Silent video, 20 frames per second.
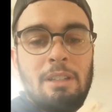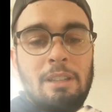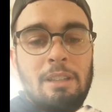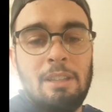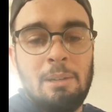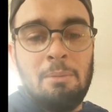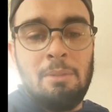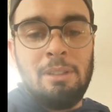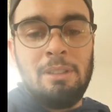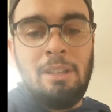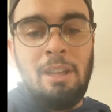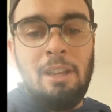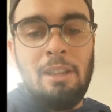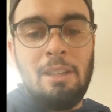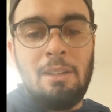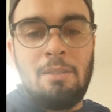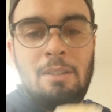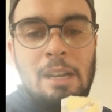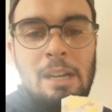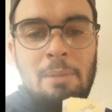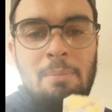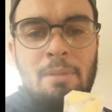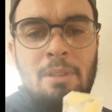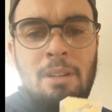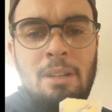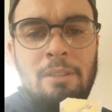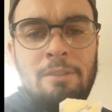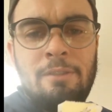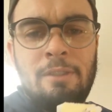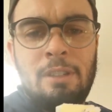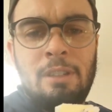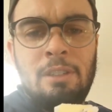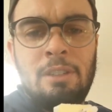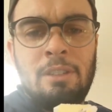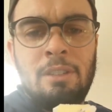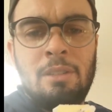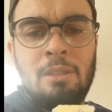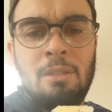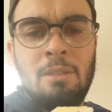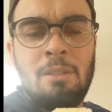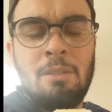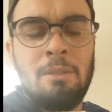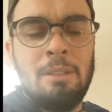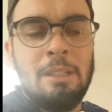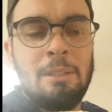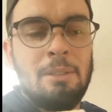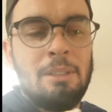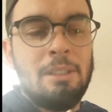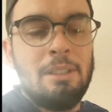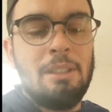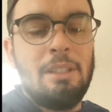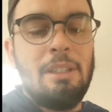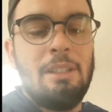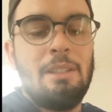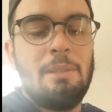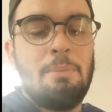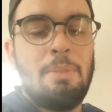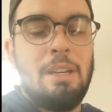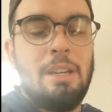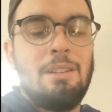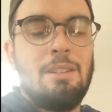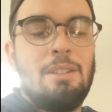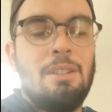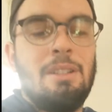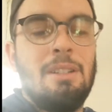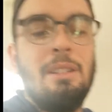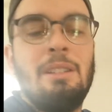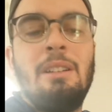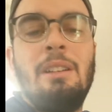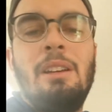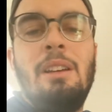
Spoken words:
I think I'm going to take the wrapper off first because no one really wants to eat the packaging.